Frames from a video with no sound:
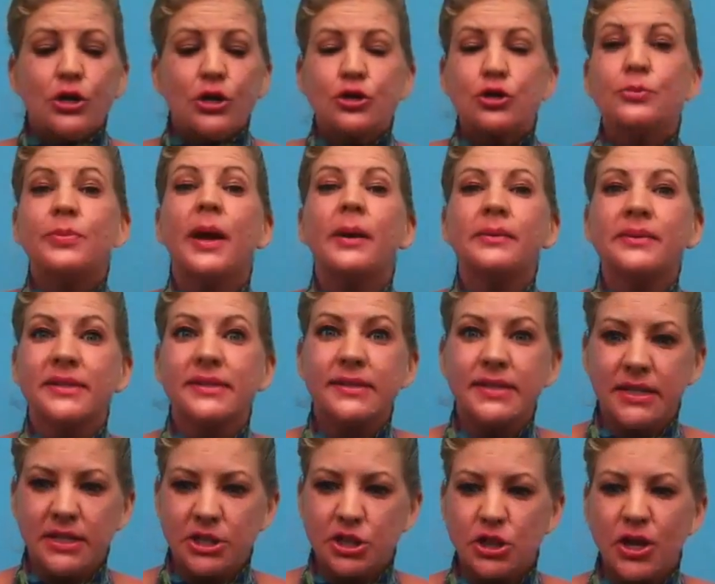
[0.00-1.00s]
to be able to
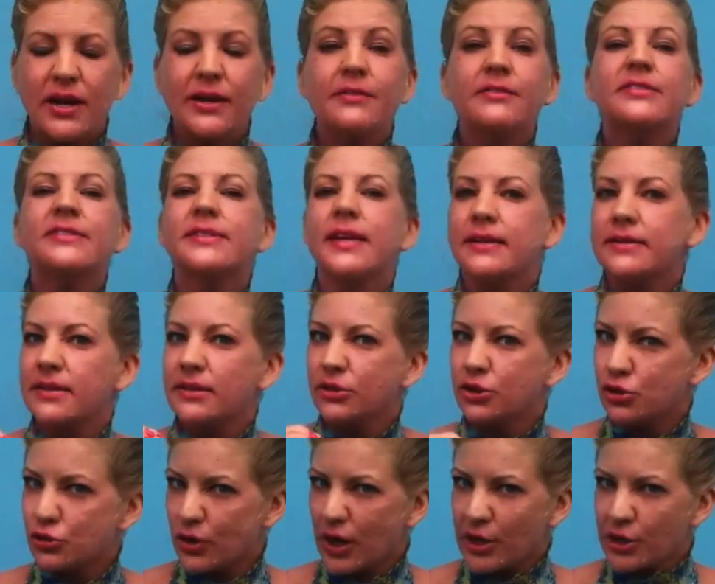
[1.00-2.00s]
teach kind of
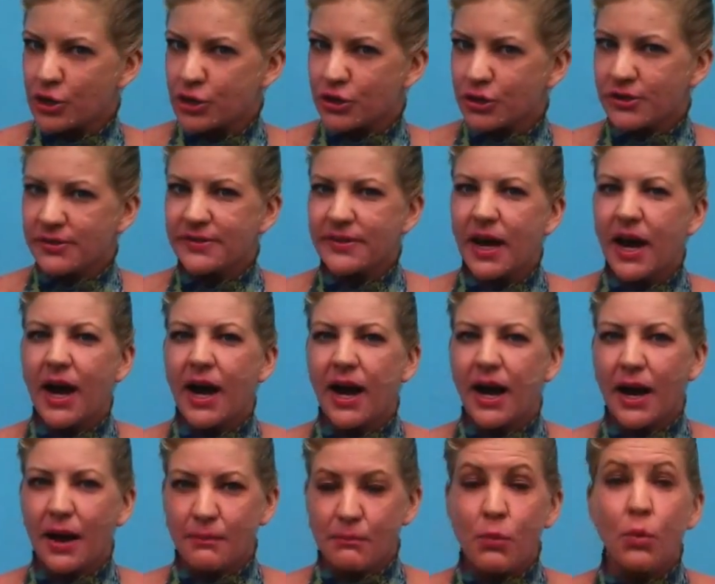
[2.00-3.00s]
sentence structures
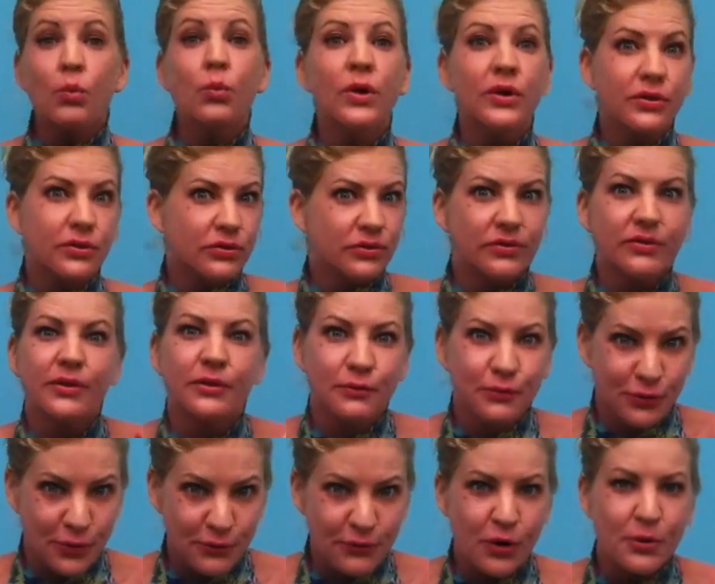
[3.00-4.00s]
um, with
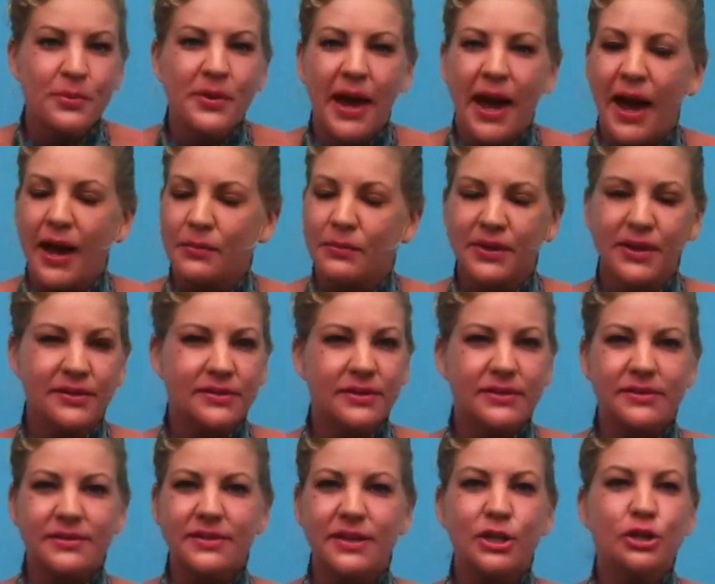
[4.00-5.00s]
the, the verb can because
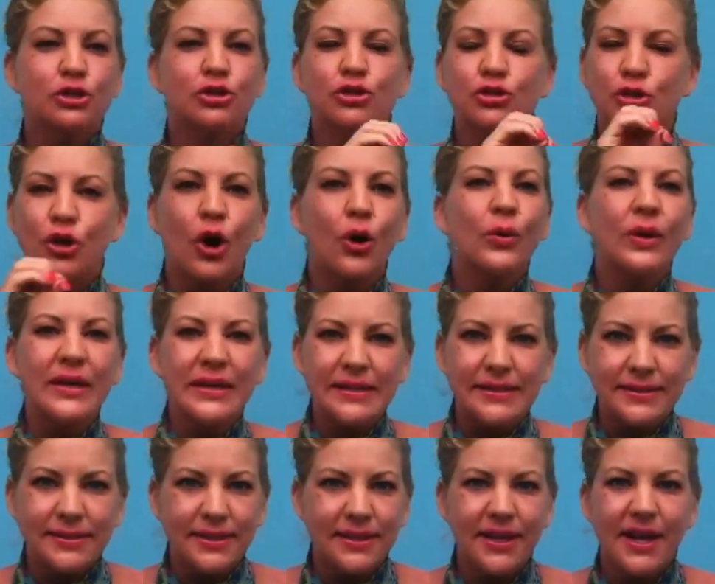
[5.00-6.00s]
it's, it's so
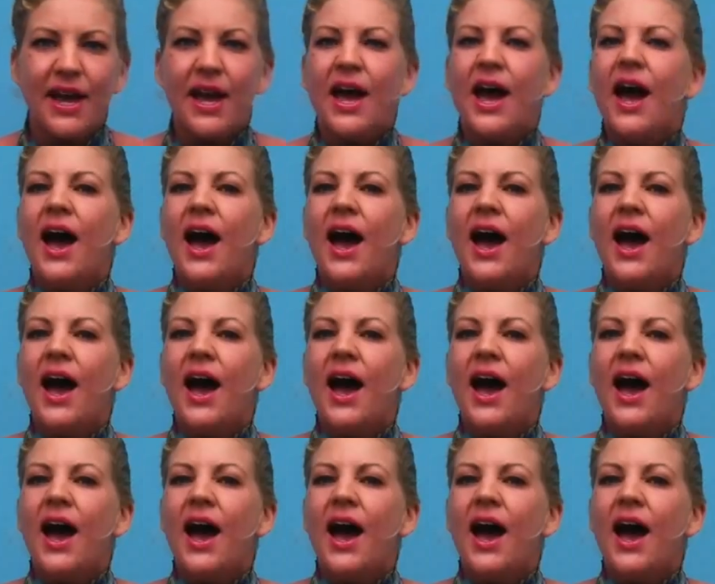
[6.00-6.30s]
easy.